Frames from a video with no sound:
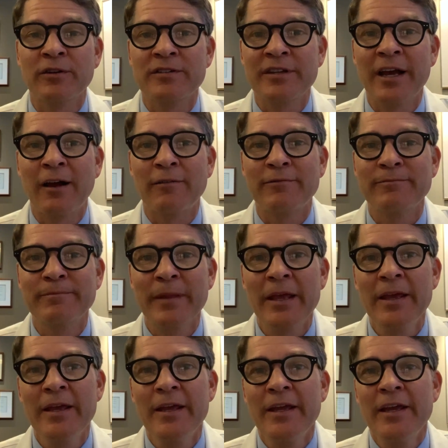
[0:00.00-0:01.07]
itself.
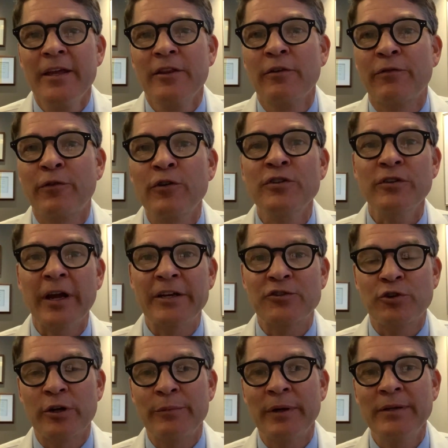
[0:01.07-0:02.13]
The first line
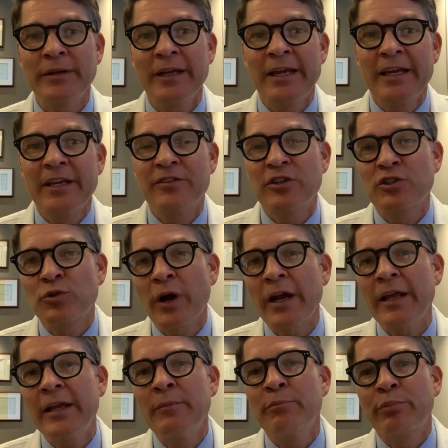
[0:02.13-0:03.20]
treatment is to try
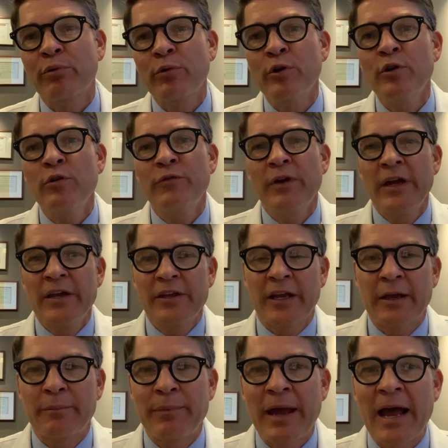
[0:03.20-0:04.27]
to improve the
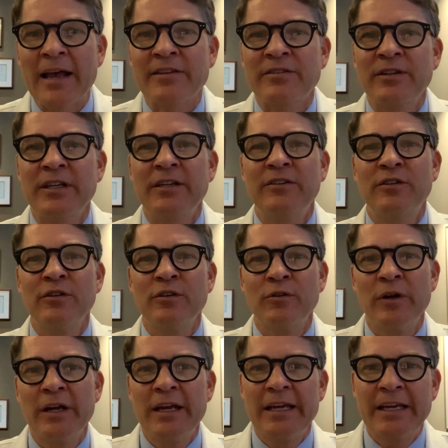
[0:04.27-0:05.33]
capacity
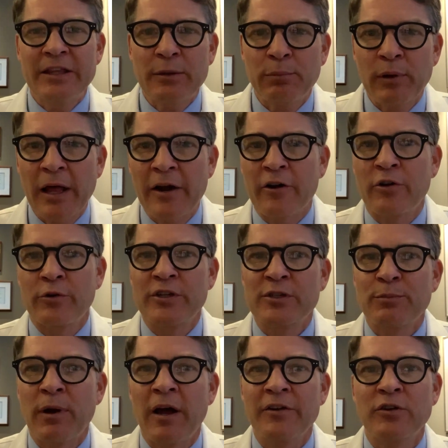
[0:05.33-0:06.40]
to get the bladder to
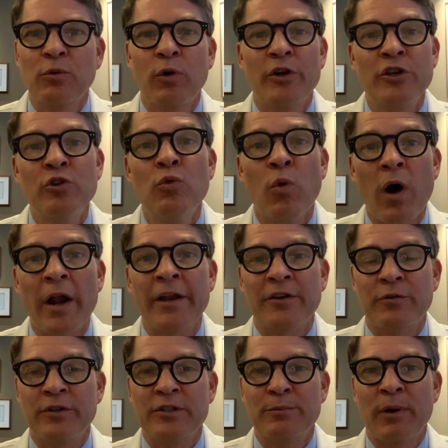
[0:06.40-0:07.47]
respond to what you want it
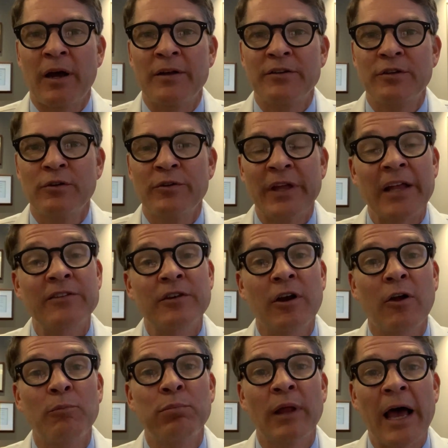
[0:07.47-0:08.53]
to respond to, and that's
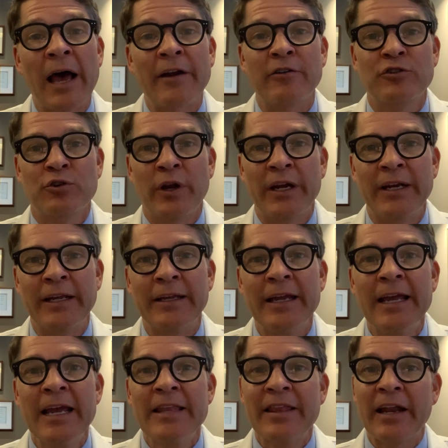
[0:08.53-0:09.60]
called bladder training.
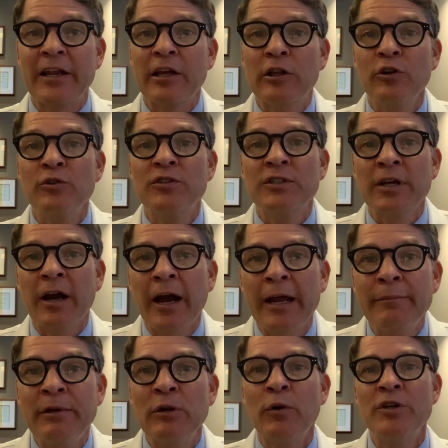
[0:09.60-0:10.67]
That includes
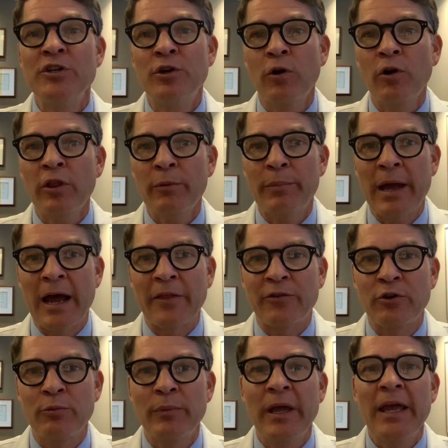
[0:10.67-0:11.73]
timing when you go to the
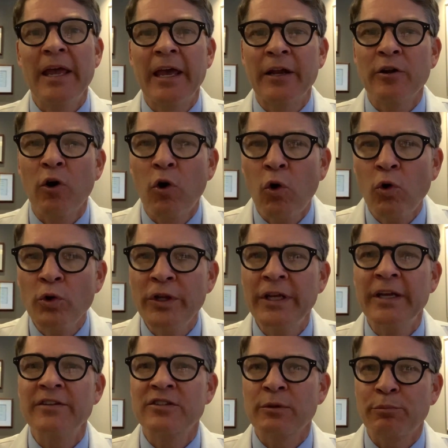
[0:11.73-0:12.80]
bathroom and
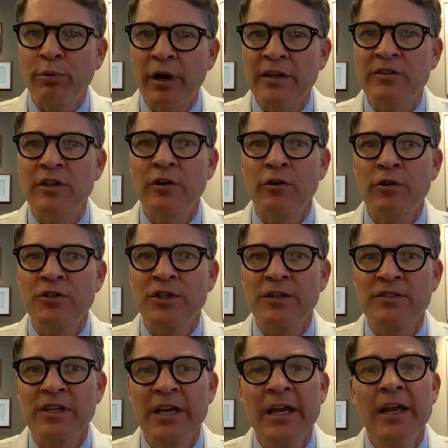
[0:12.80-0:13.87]
holding and suppressing
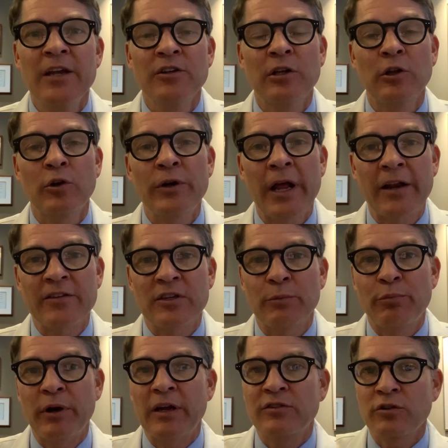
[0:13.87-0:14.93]
urges. To learn how to
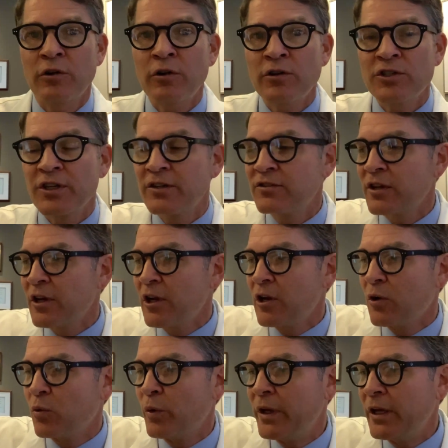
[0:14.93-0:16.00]
suppress urges,
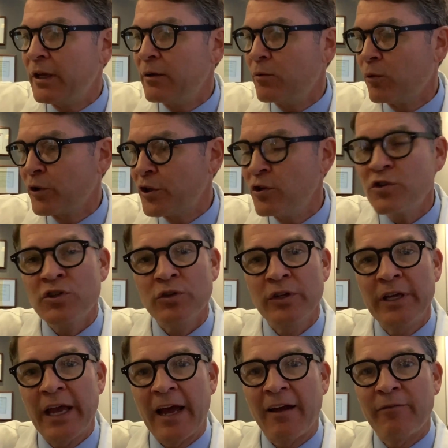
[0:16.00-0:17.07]
we will
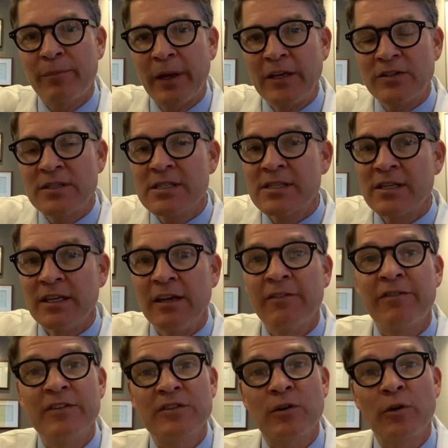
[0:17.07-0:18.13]
usually have patients see a
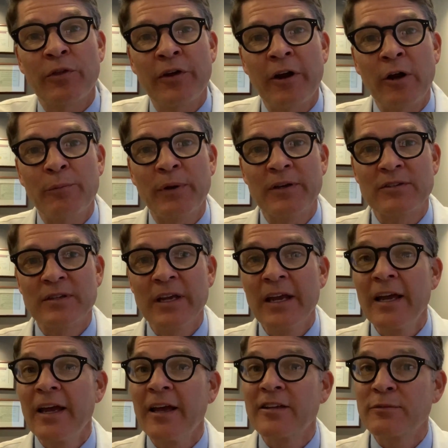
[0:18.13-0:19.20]
physical therapist,
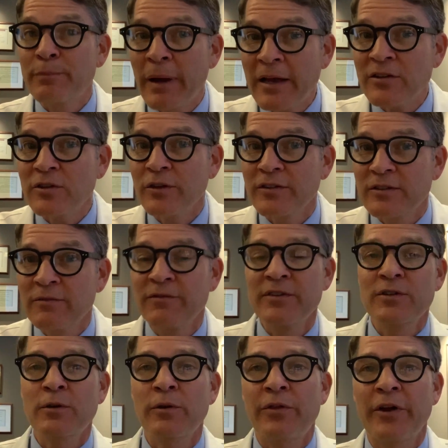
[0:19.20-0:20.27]
a specialist in
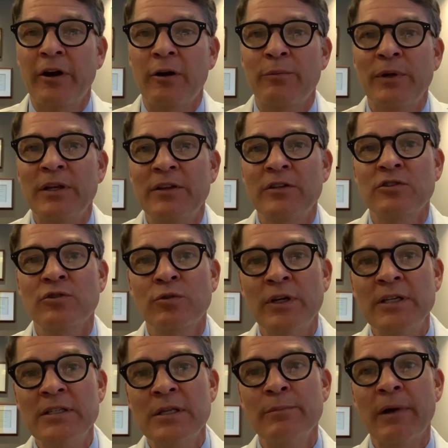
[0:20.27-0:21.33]
physical therapy that
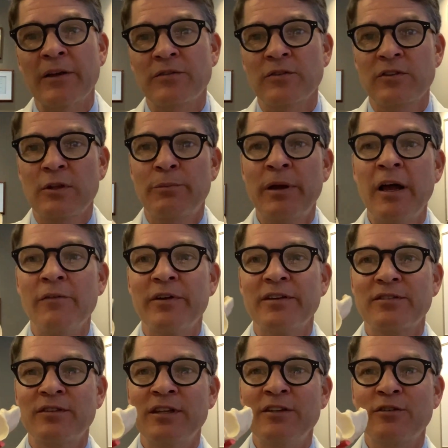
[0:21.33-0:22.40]
treats the muscles of the
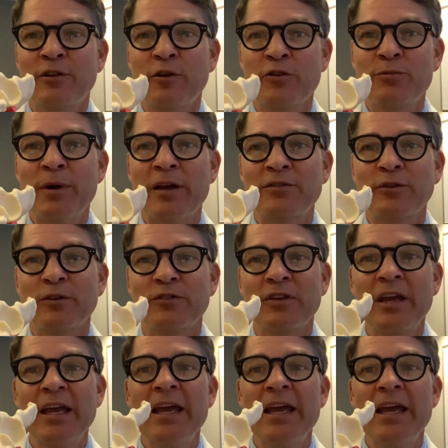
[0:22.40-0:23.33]
pelvis. These are those muscles.